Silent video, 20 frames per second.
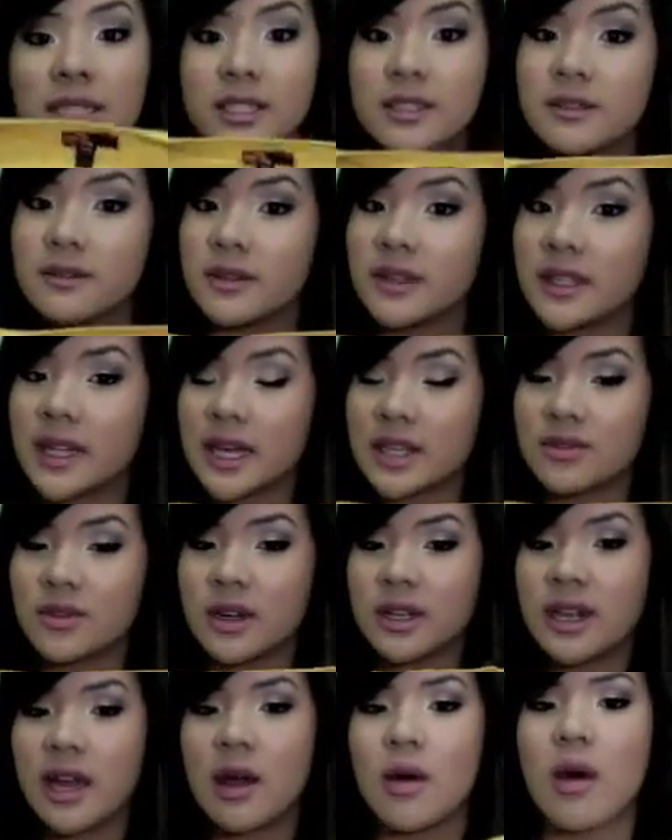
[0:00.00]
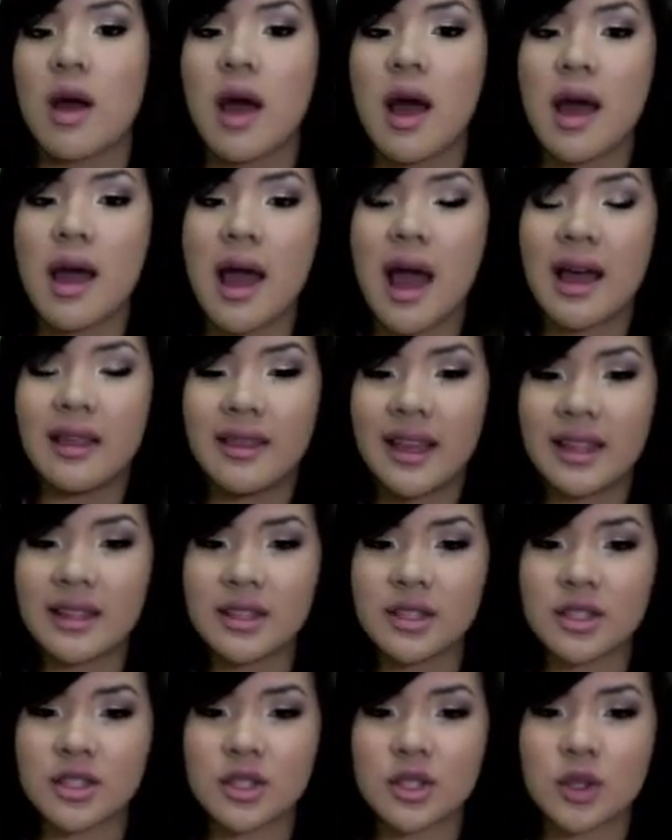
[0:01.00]
into V-necks right now. I like
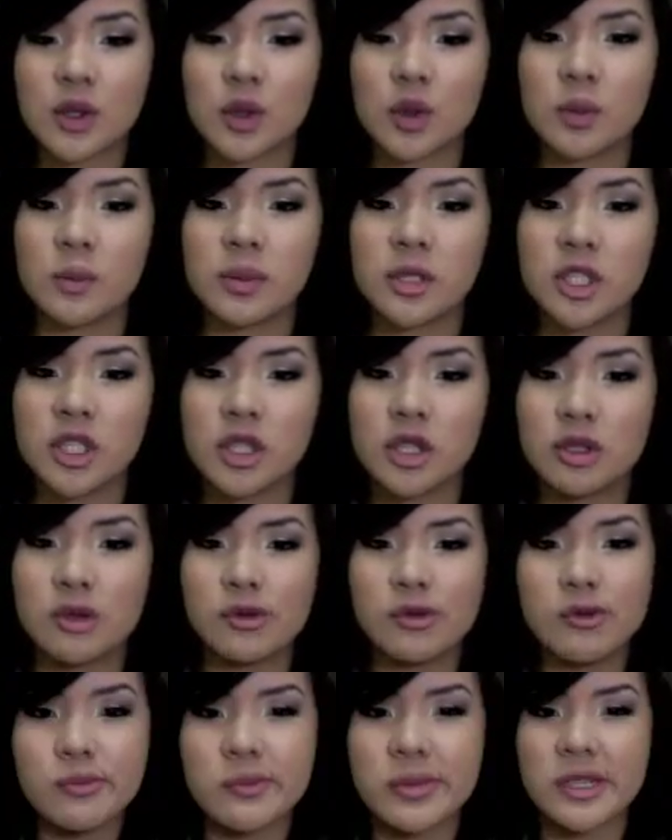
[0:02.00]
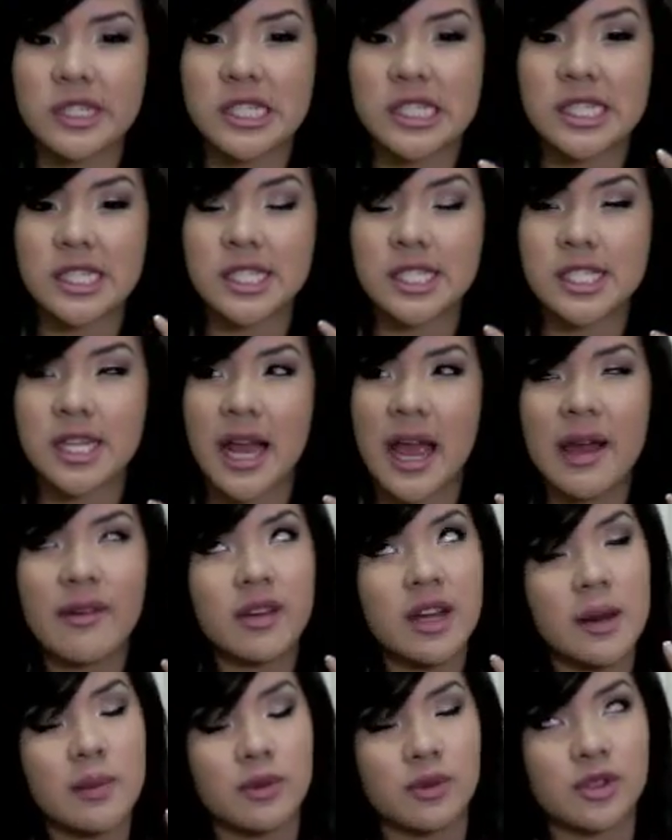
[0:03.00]
the scoop too, but I have a
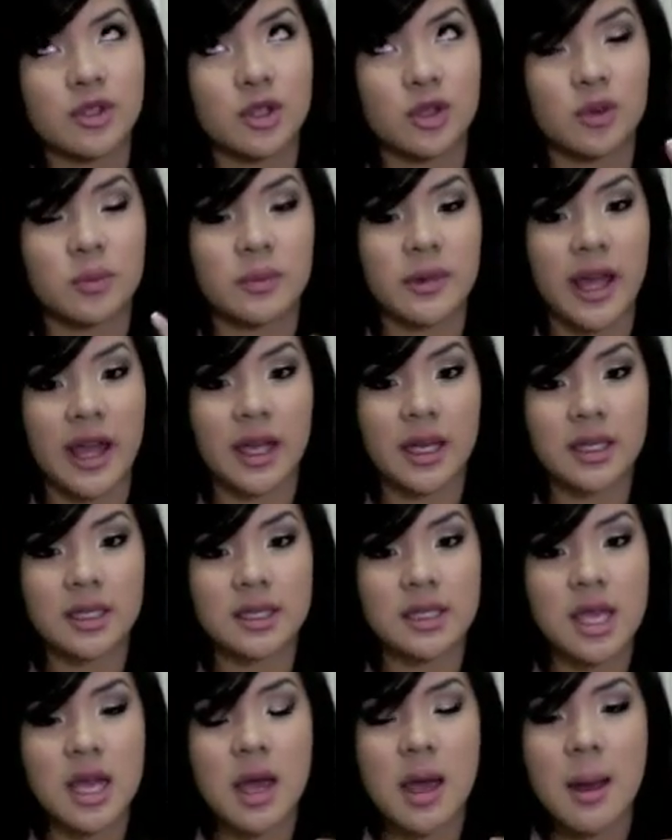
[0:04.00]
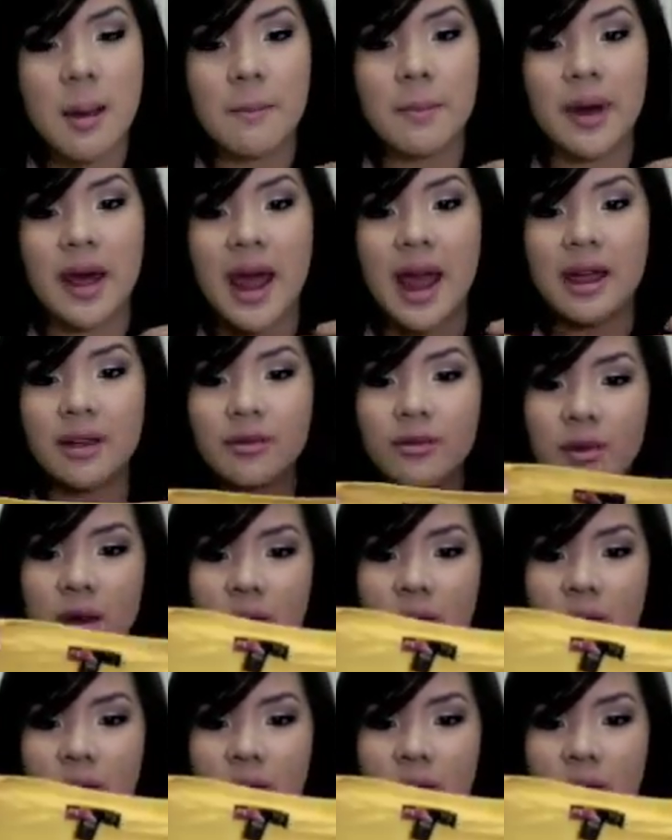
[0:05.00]
couple scoop necks. But I